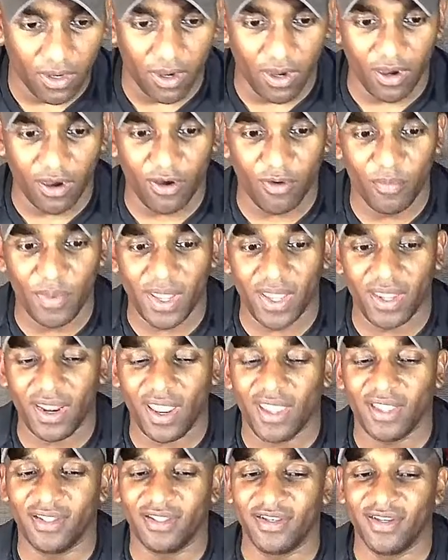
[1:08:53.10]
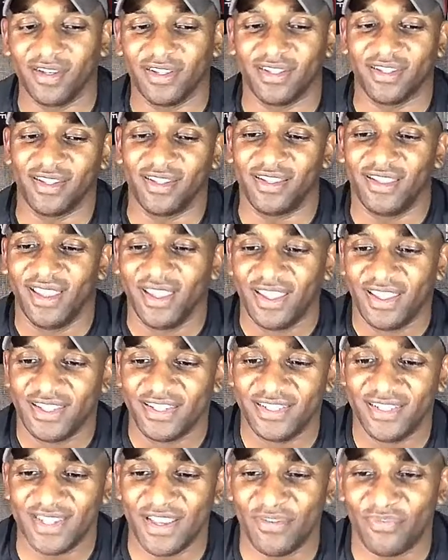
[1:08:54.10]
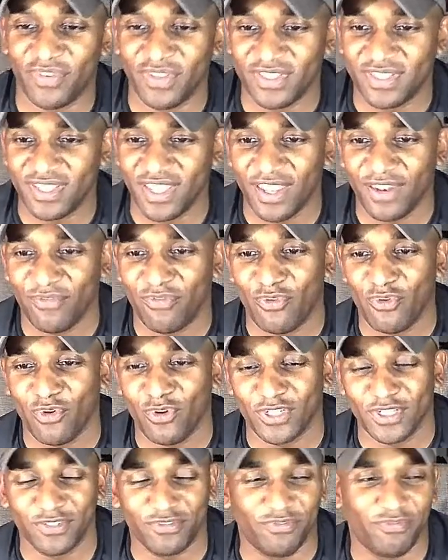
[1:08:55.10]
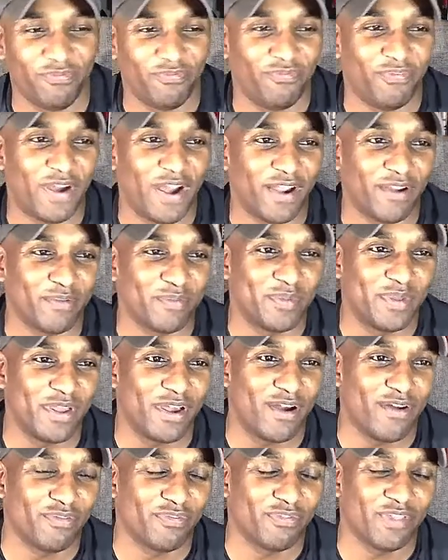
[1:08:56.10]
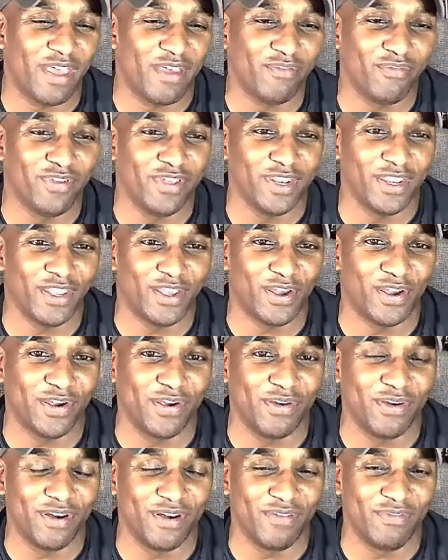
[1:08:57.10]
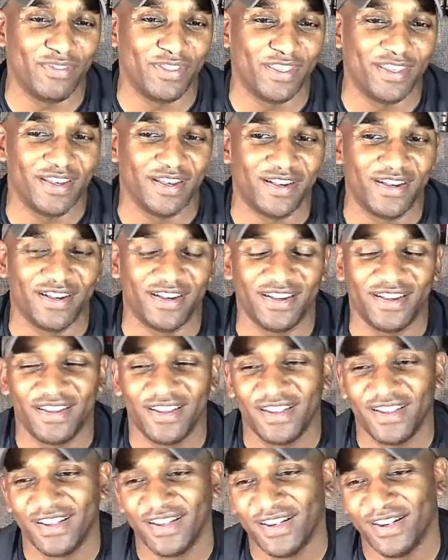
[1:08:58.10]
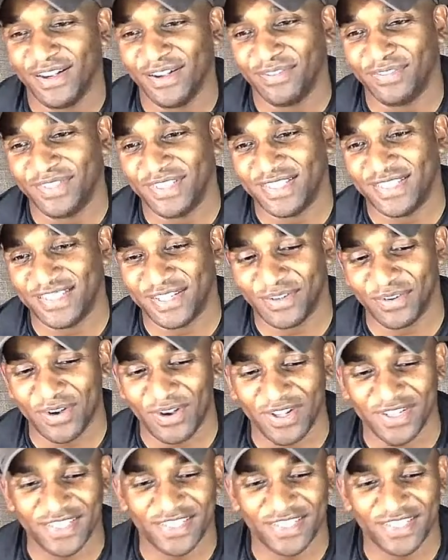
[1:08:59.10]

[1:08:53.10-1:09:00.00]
Oh man, hey look, Jeff NC84 just fired me off that video of the Zero.